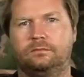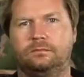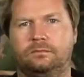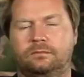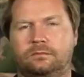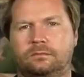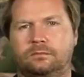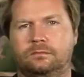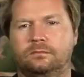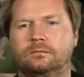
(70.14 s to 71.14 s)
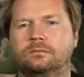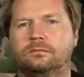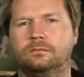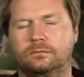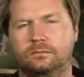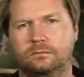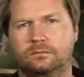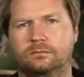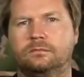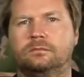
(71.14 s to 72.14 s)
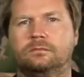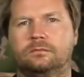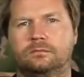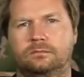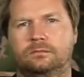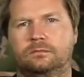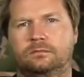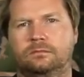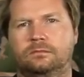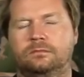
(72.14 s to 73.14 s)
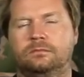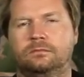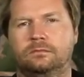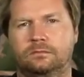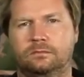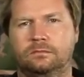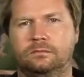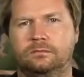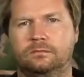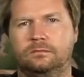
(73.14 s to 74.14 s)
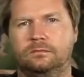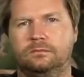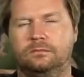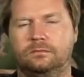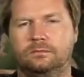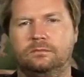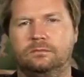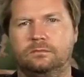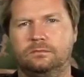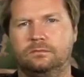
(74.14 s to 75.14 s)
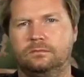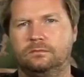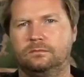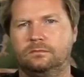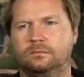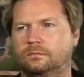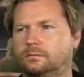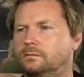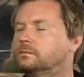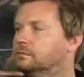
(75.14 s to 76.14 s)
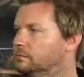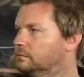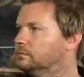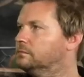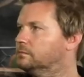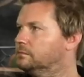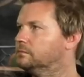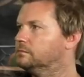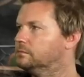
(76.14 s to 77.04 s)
(silent)